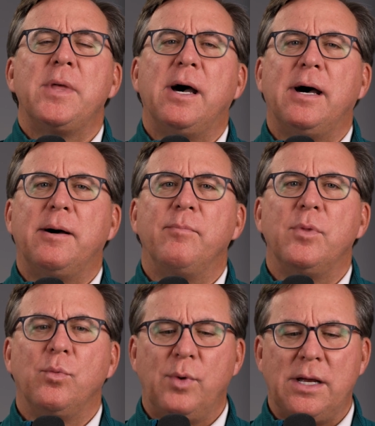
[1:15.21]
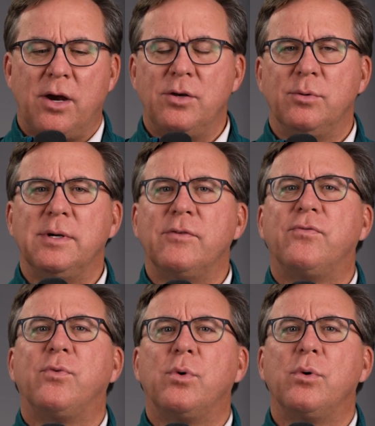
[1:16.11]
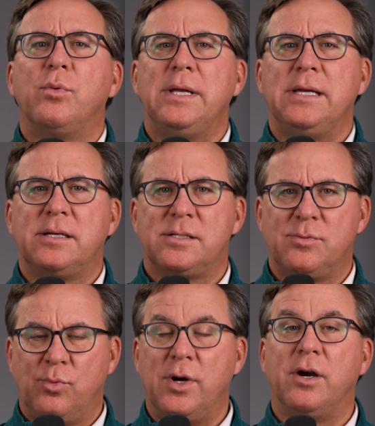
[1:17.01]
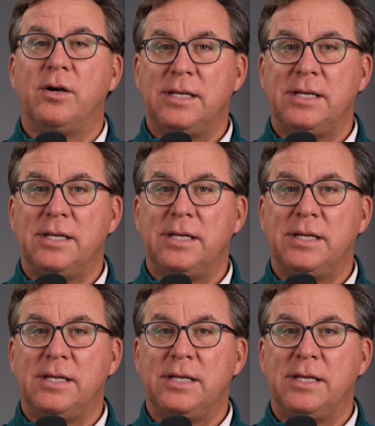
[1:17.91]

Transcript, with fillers: um, we are doing four weeks where